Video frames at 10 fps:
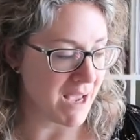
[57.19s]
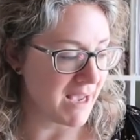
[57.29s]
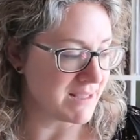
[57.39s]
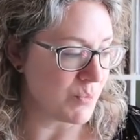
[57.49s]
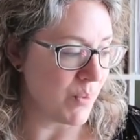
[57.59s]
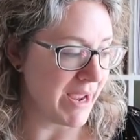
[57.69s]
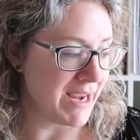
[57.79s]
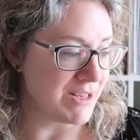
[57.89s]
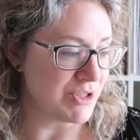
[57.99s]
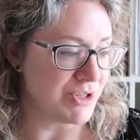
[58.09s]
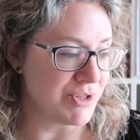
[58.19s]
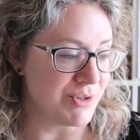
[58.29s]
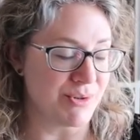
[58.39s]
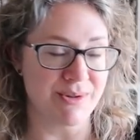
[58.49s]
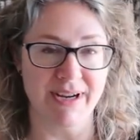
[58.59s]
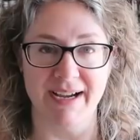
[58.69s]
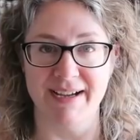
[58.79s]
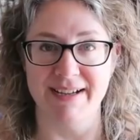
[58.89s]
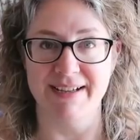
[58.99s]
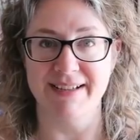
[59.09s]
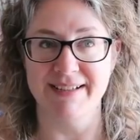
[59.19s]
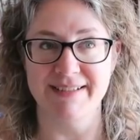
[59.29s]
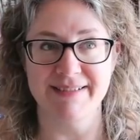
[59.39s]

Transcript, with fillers: as a way to uh,